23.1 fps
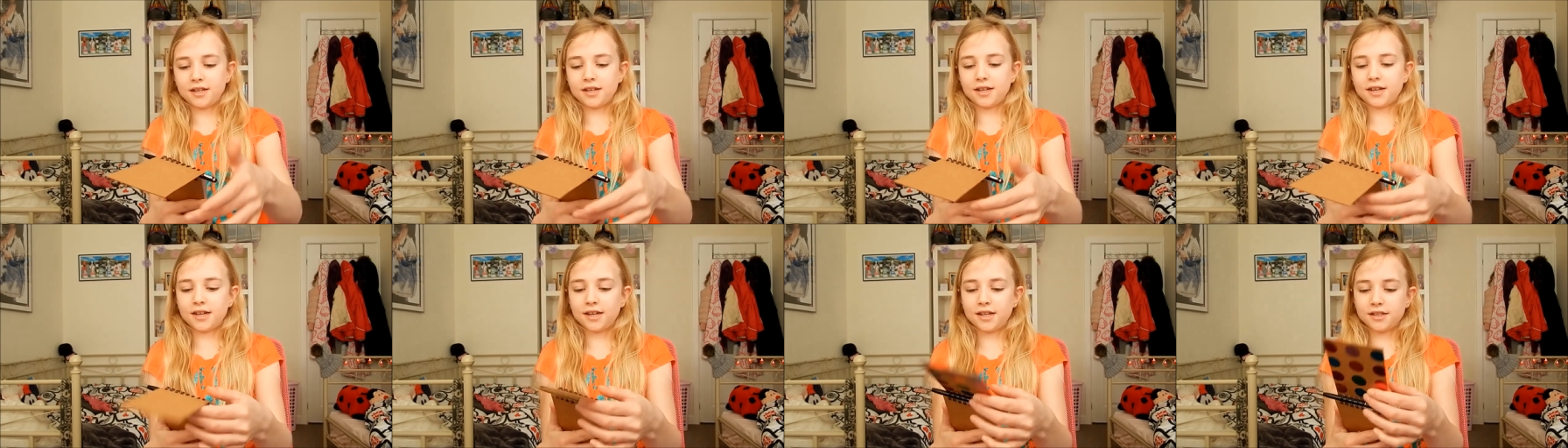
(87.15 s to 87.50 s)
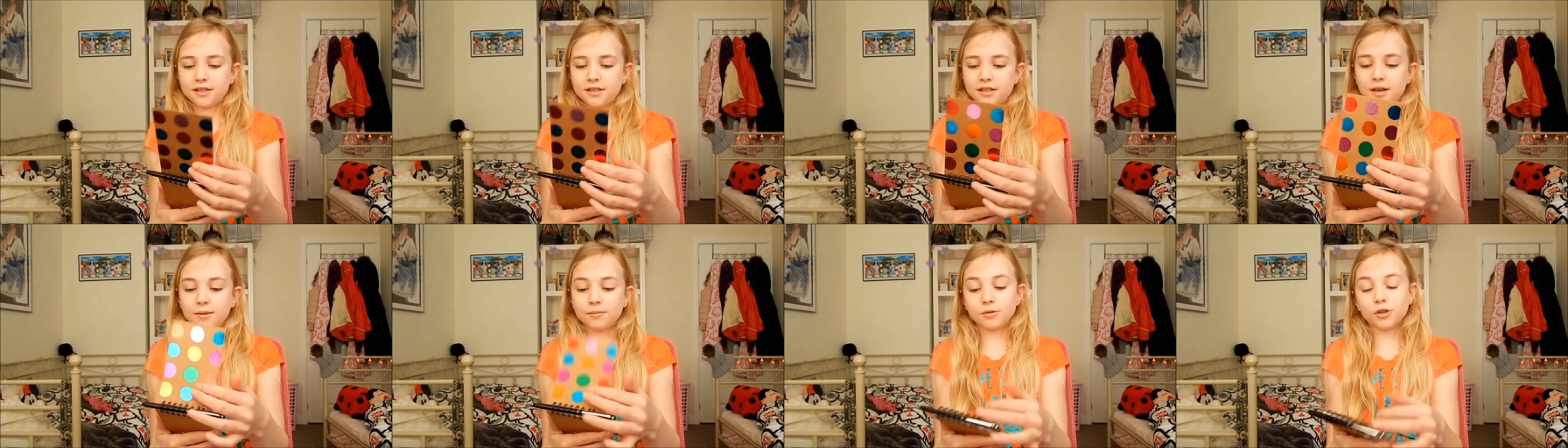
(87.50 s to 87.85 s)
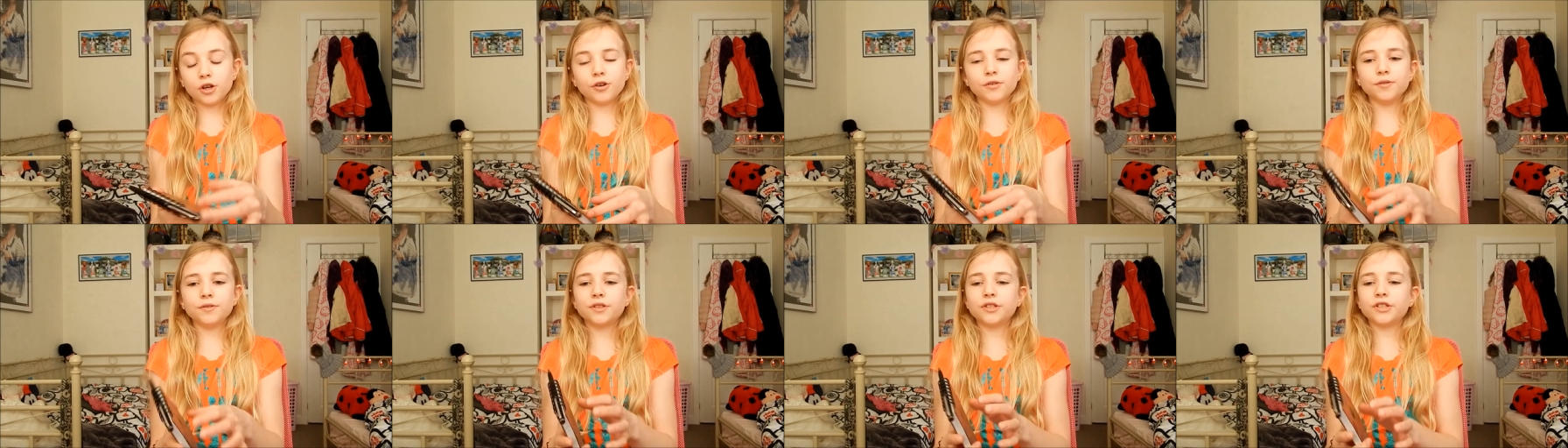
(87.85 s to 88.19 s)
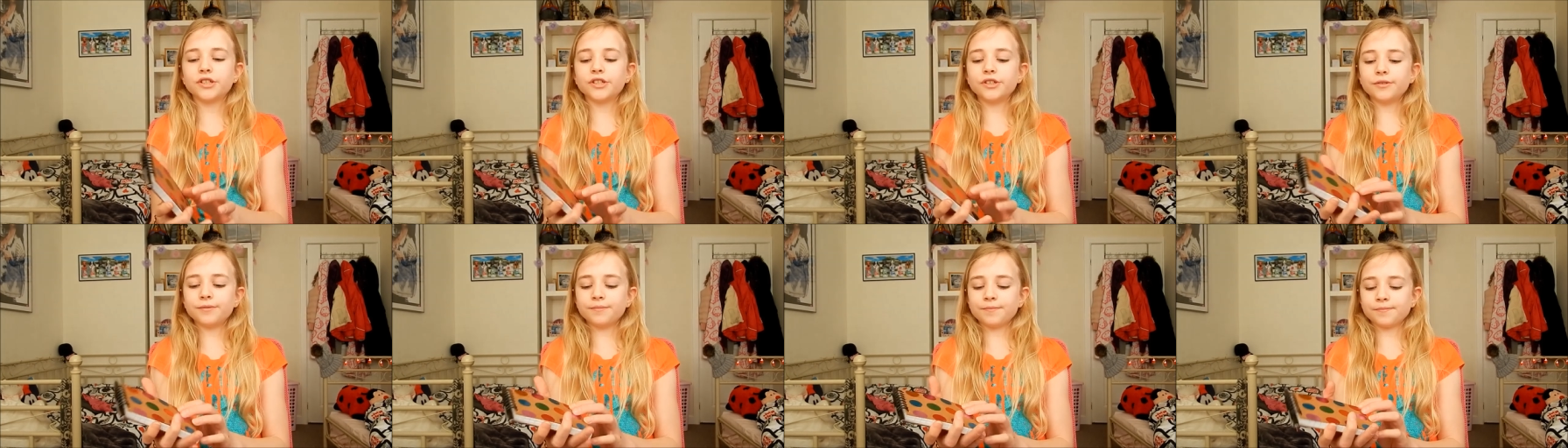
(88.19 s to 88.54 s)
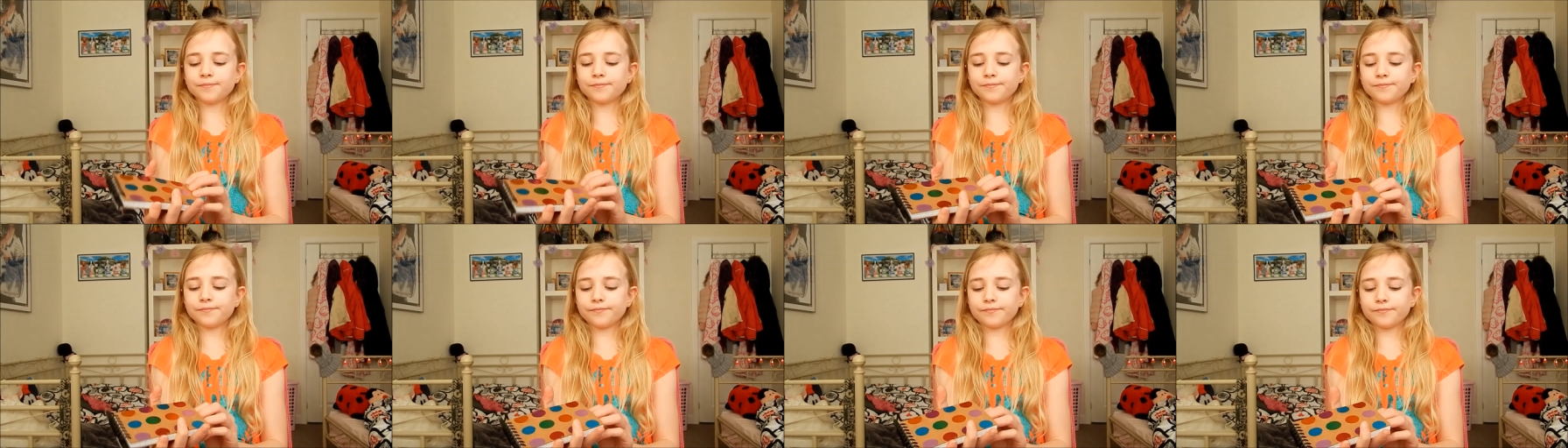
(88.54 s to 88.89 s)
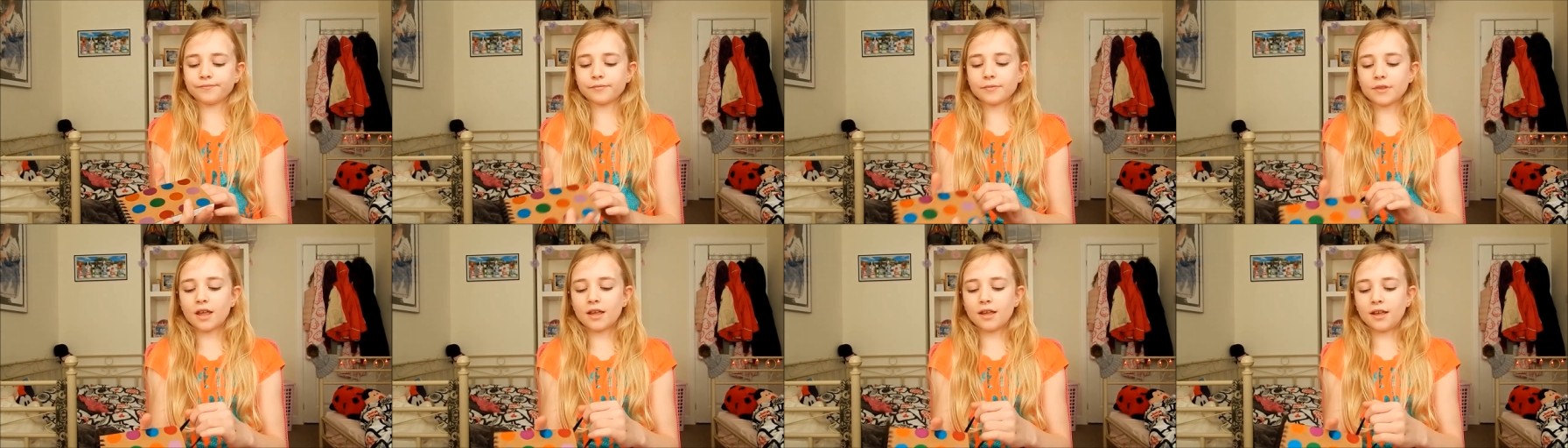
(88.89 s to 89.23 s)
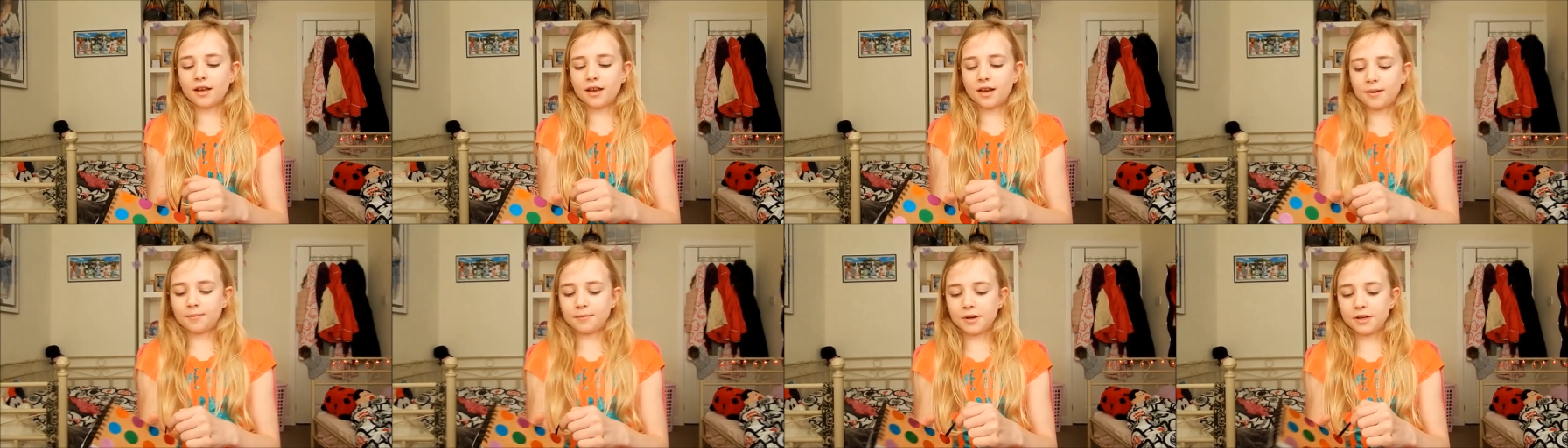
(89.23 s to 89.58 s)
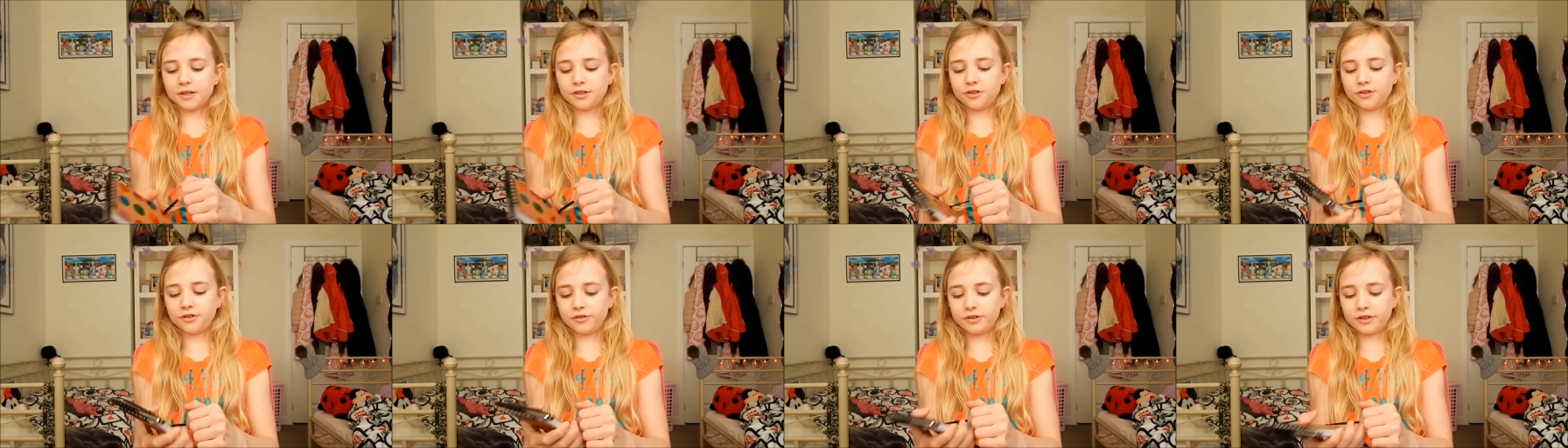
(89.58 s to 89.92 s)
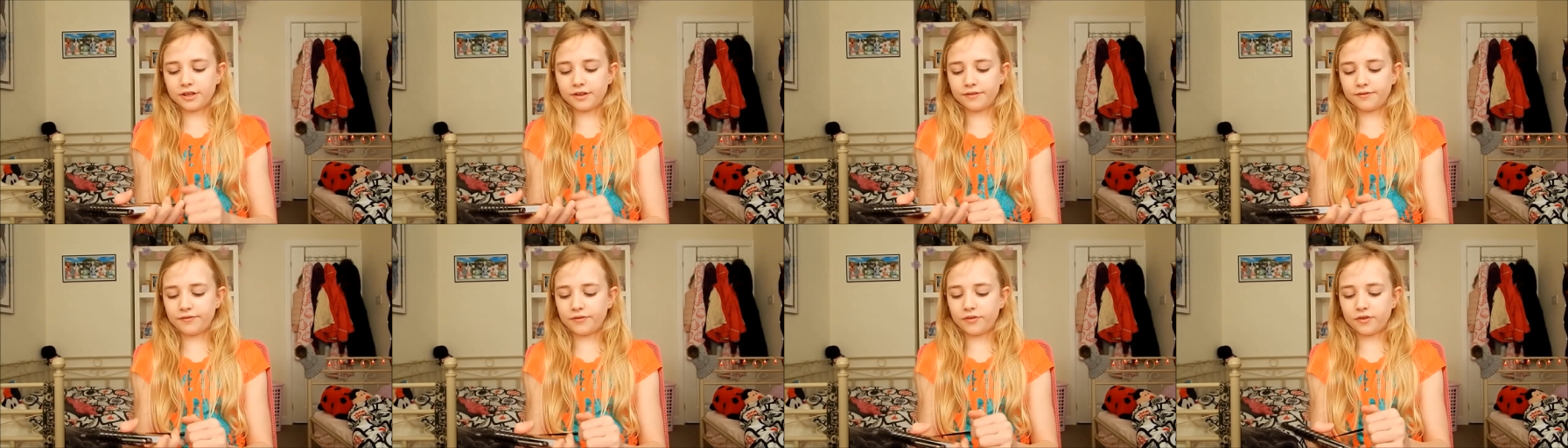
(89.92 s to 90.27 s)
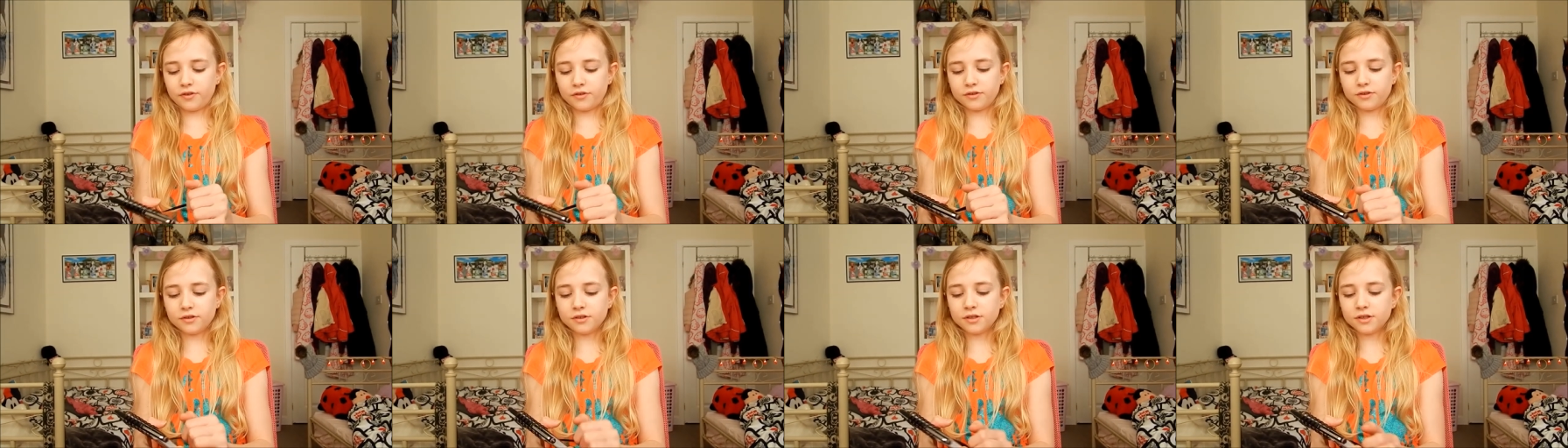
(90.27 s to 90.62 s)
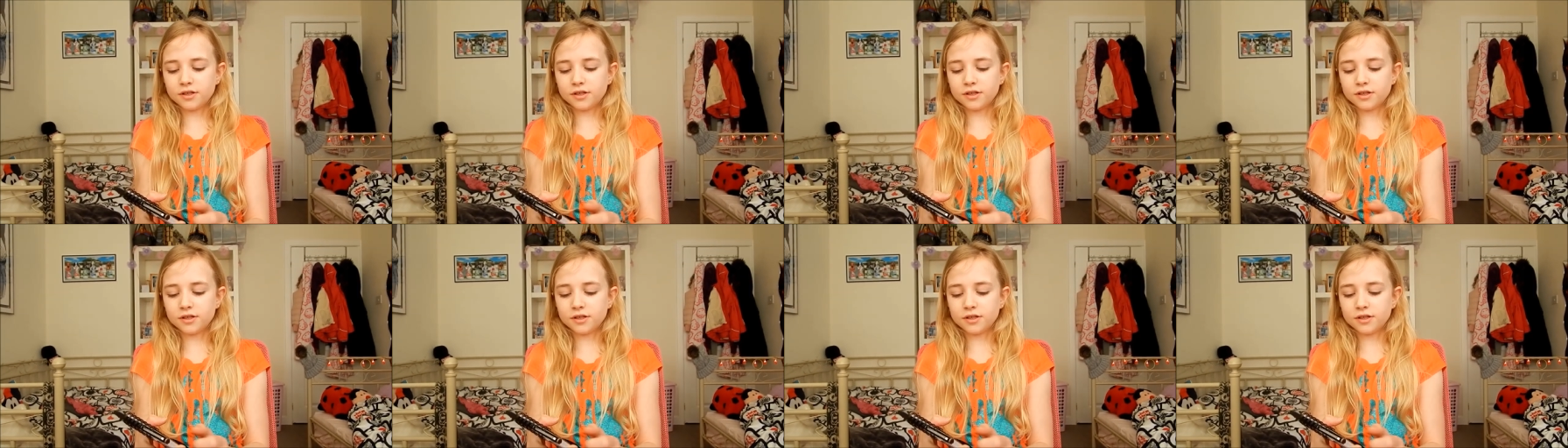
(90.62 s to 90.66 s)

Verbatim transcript: and I'm going to I might use it for.